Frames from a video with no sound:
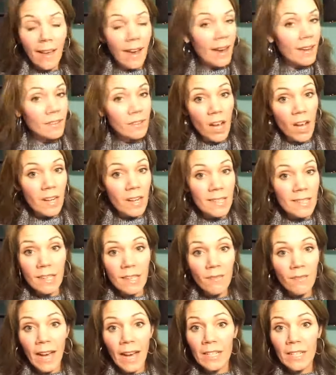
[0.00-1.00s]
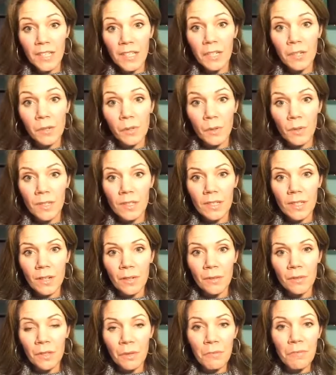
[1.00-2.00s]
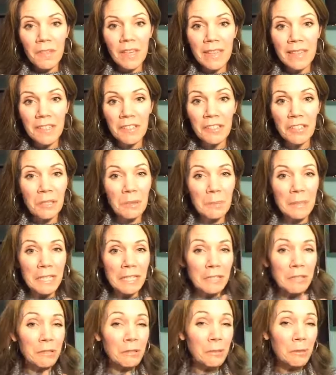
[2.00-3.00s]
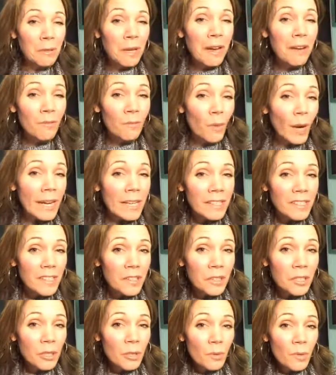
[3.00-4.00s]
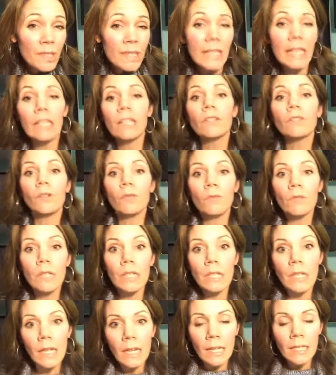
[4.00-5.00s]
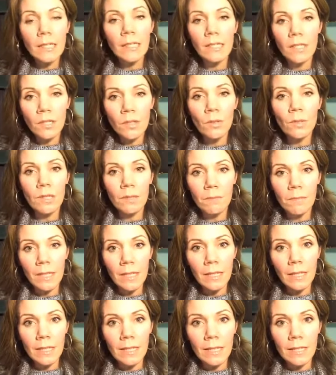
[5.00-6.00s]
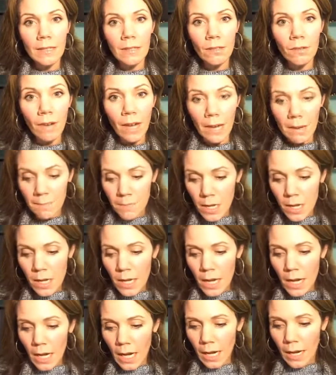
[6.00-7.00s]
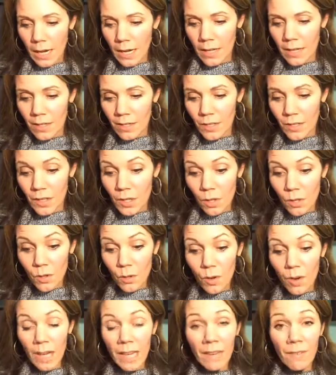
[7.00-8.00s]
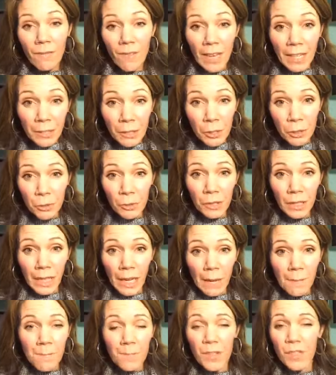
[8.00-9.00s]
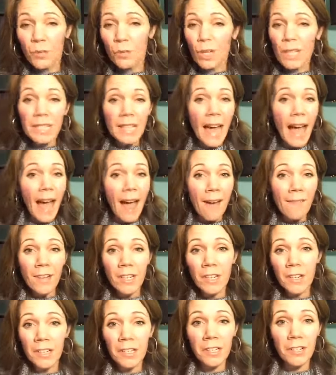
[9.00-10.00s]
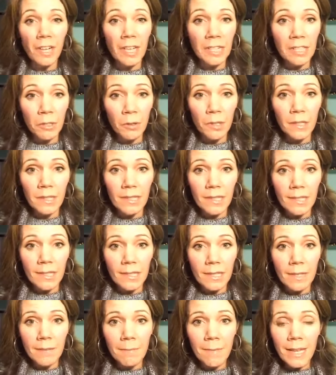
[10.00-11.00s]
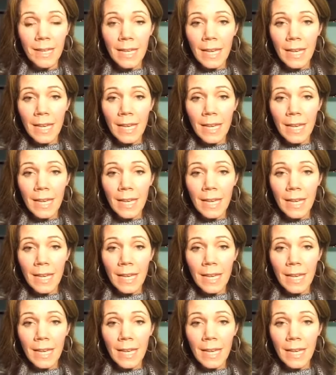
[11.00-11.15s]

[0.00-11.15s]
toxic fat too. So don't think that just because you don't have weight to lose that you don't need to do something like this, okay? So eventually this wreaks havoc on your endocrine system,